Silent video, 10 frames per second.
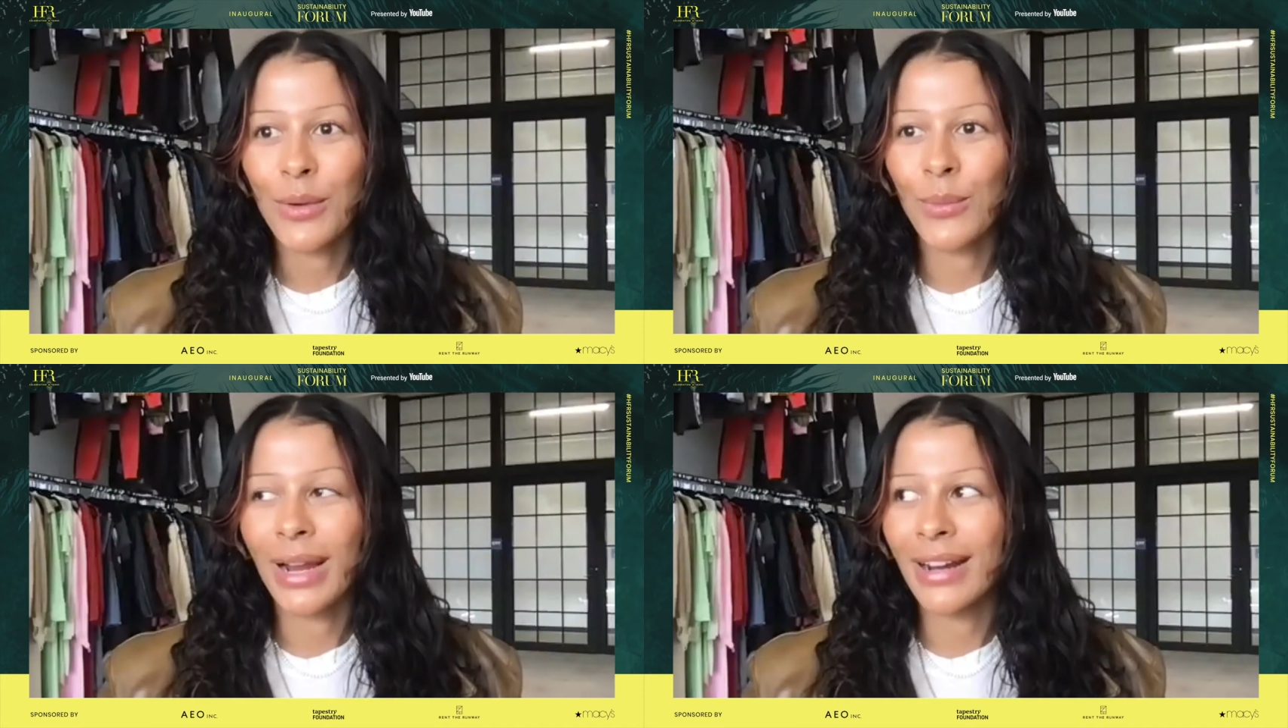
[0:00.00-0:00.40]

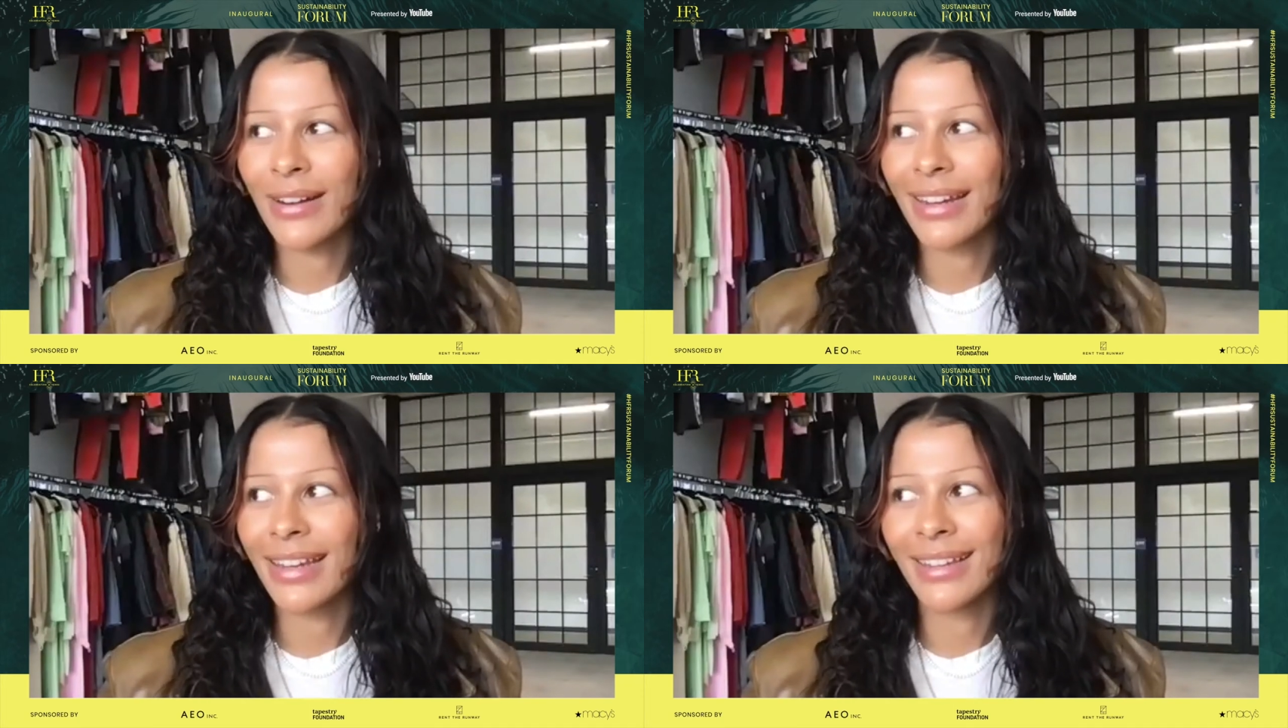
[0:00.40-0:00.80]

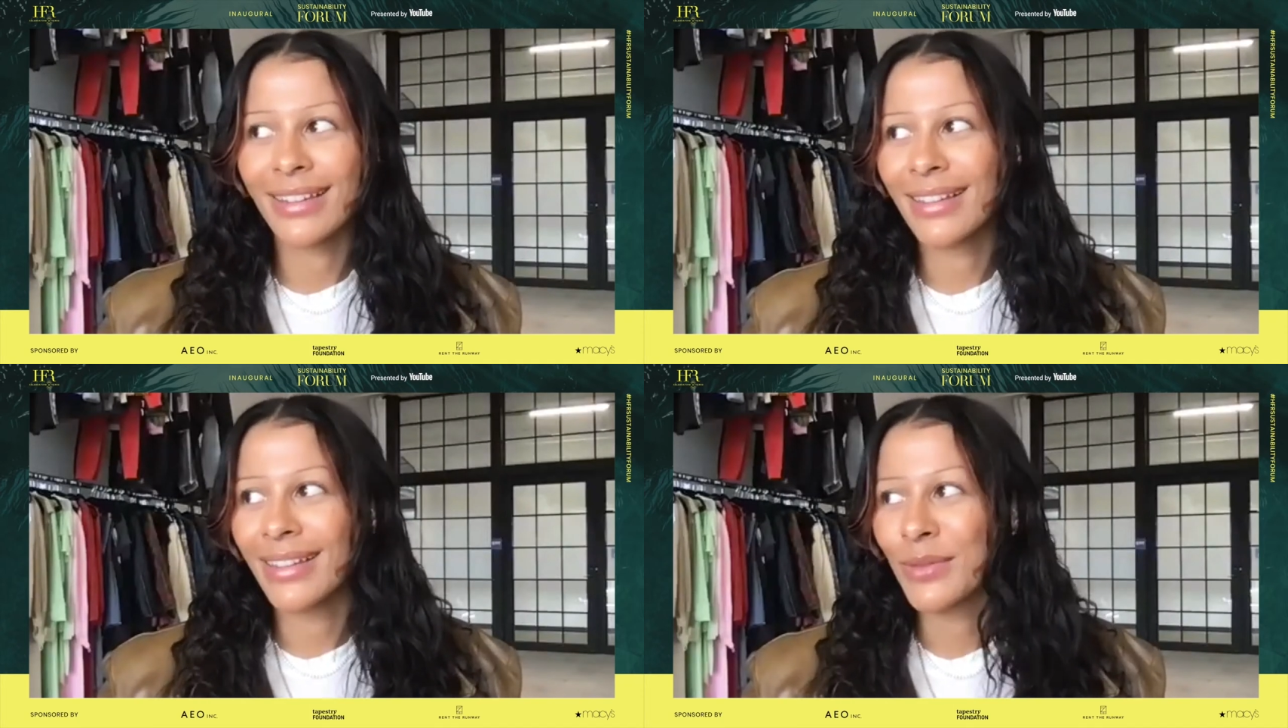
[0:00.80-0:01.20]

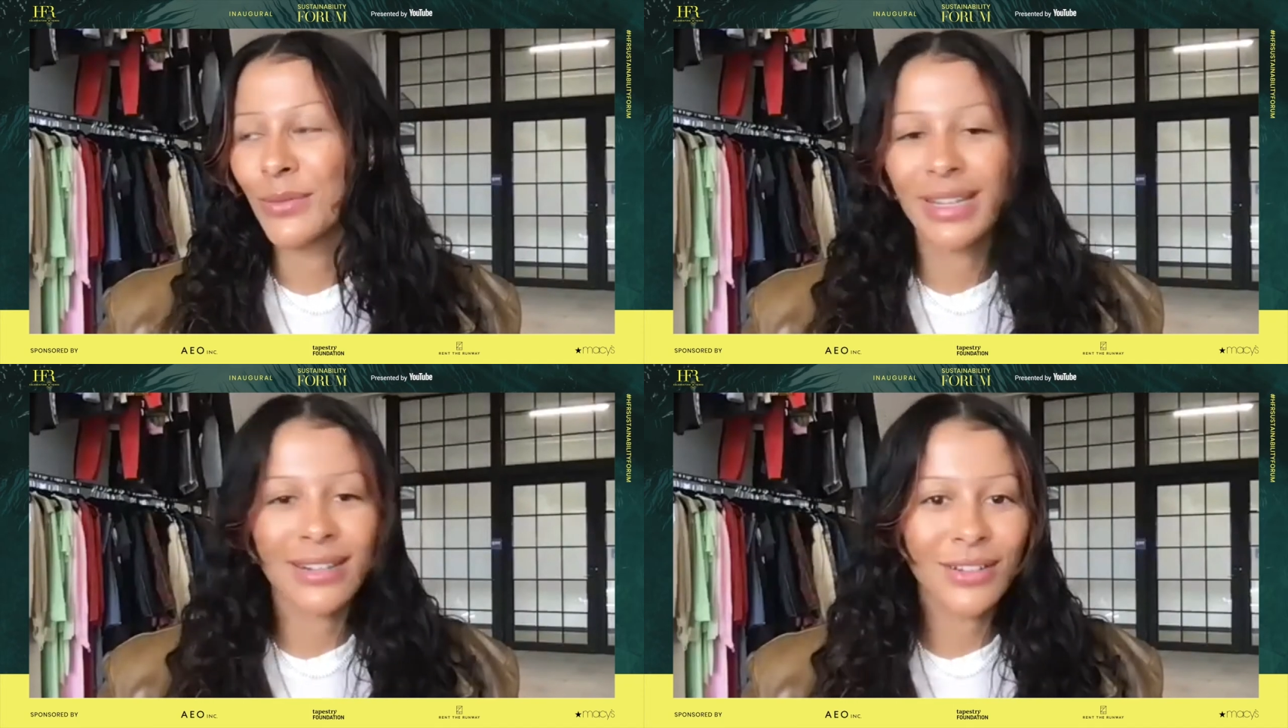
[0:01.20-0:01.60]
wearing
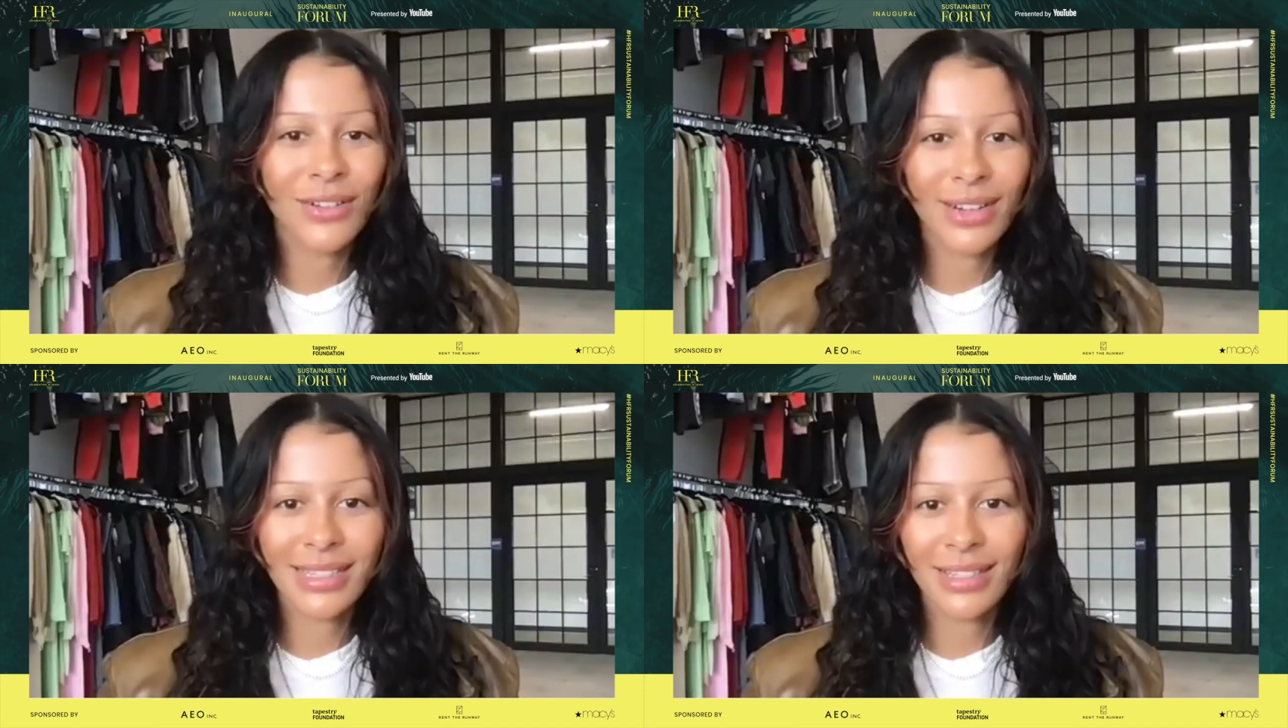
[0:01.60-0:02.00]

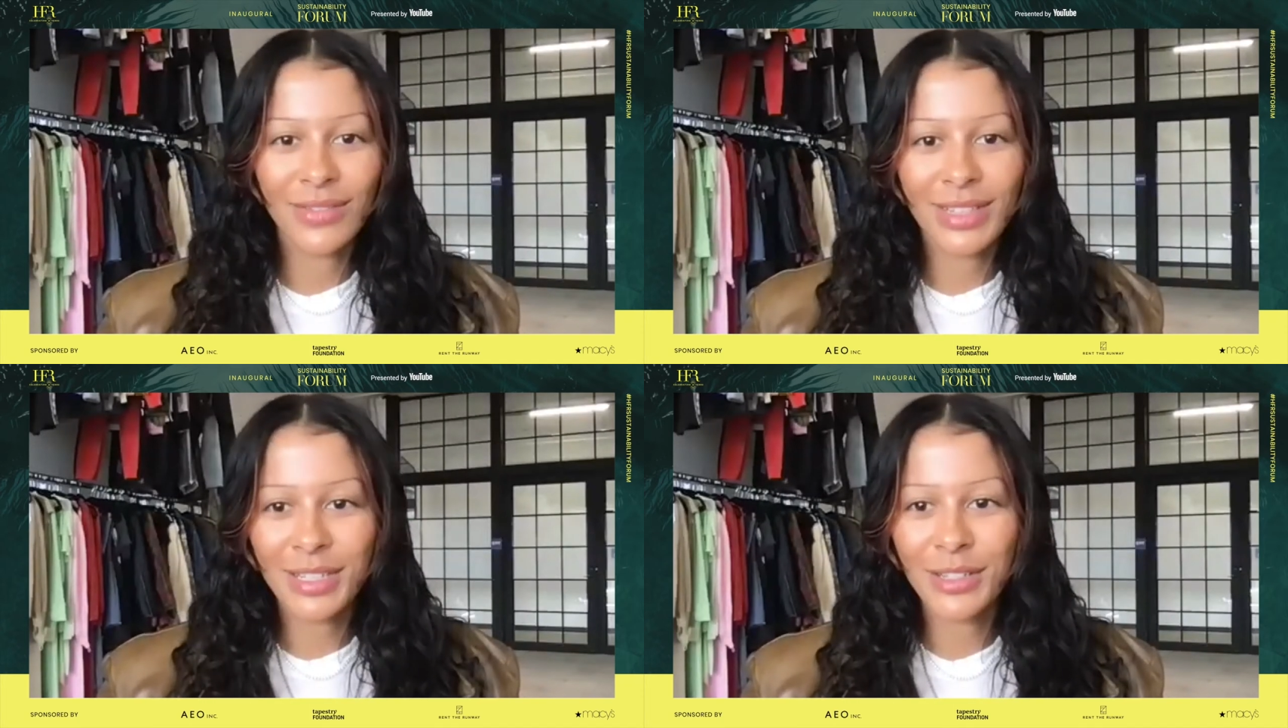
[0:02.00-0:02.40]
weird, crazy
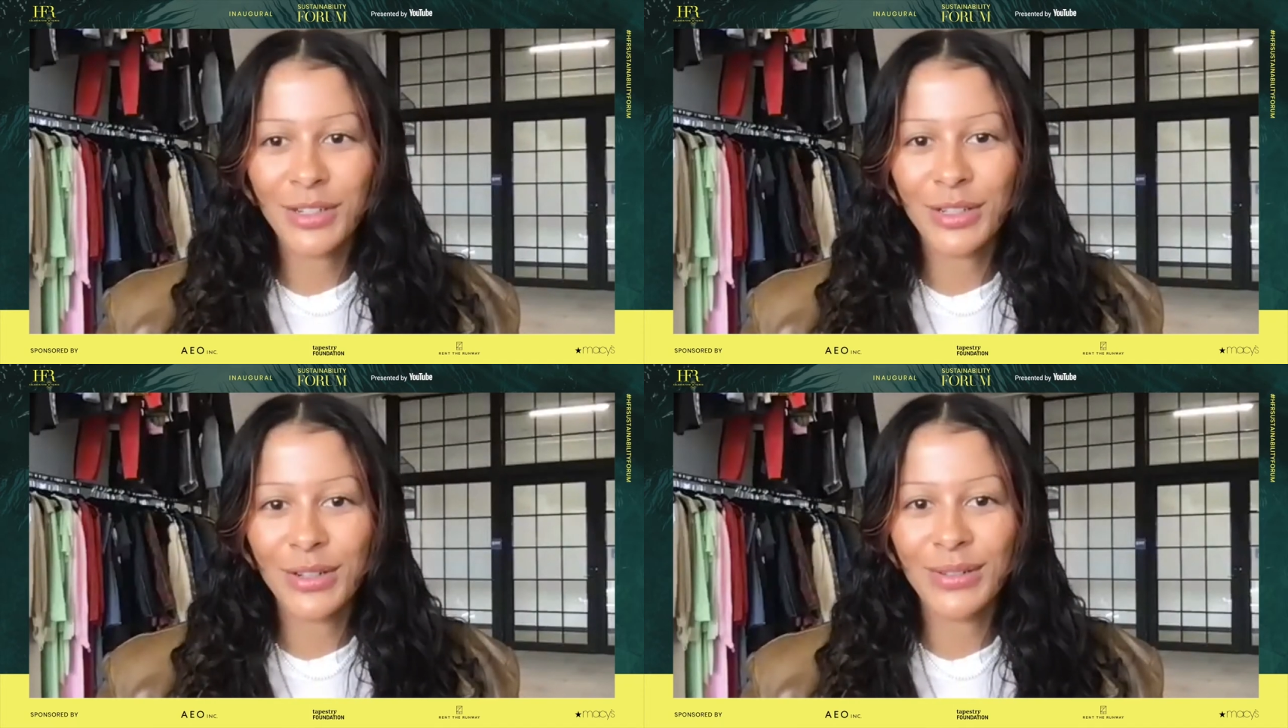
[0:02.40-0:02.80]
vintage
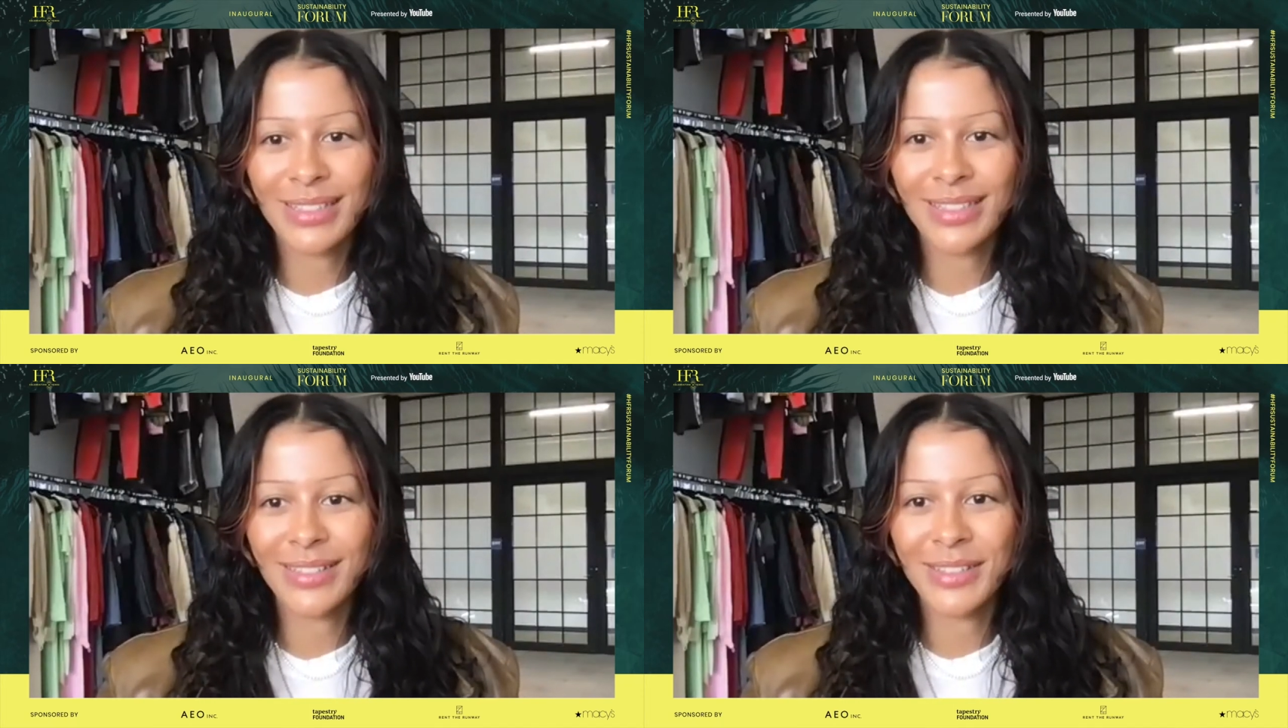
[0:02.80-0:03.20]

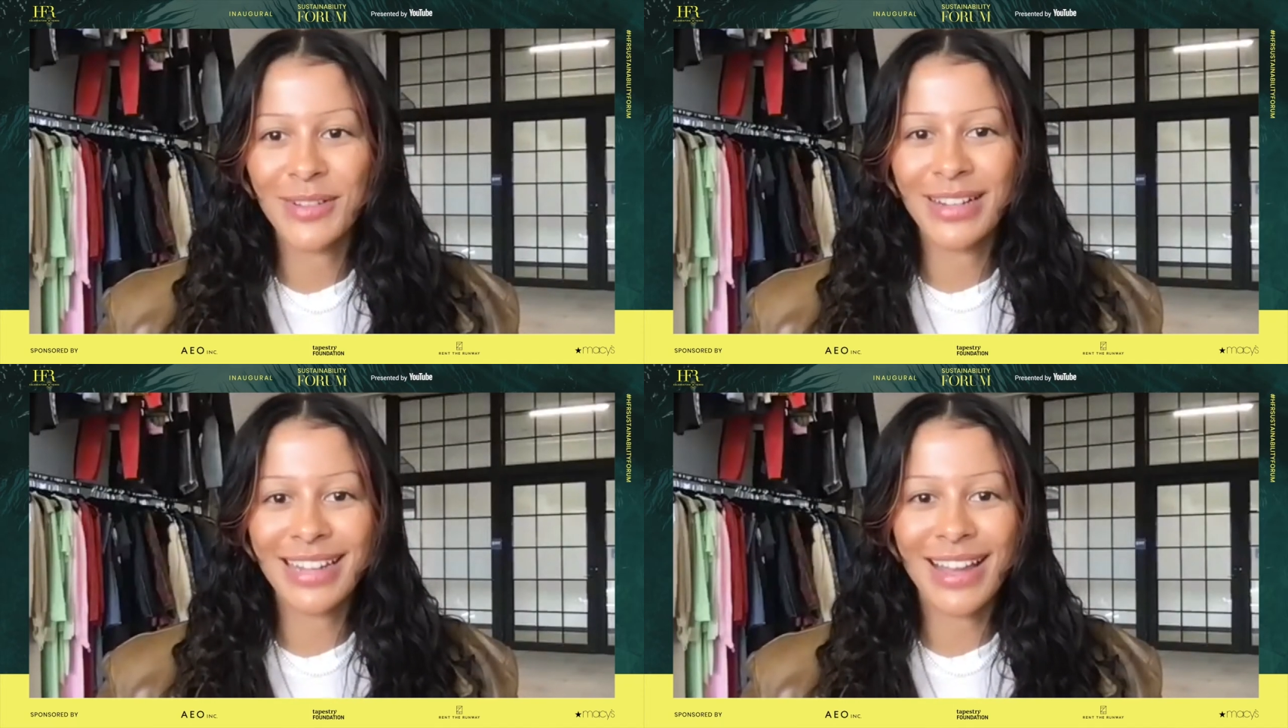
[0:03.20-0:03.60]
clothes and
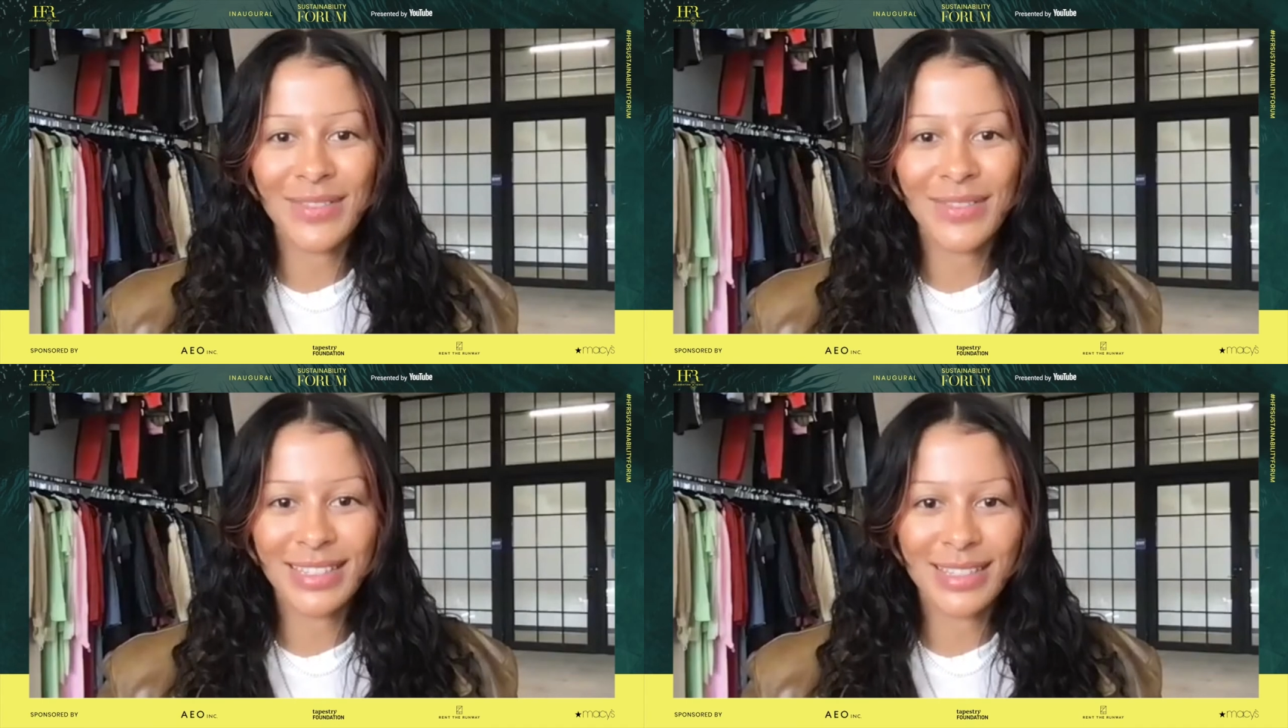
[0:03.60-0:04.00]
strange
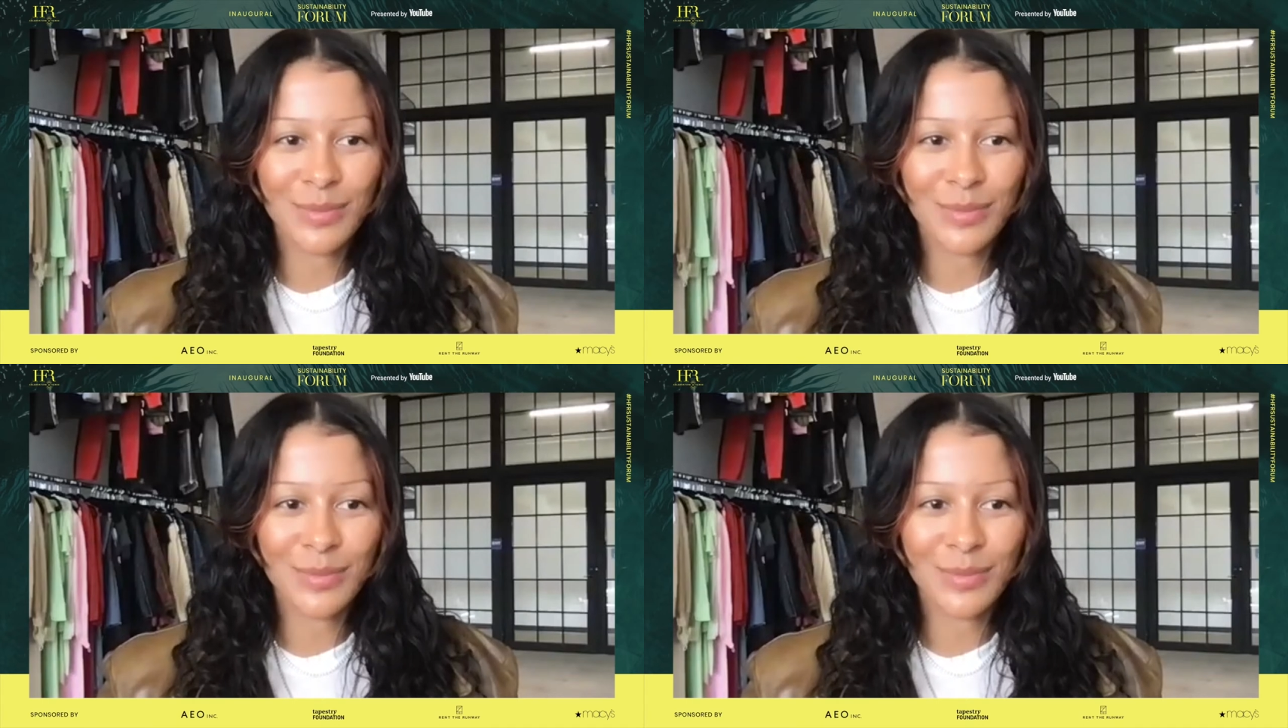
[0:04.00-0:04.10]
outfits,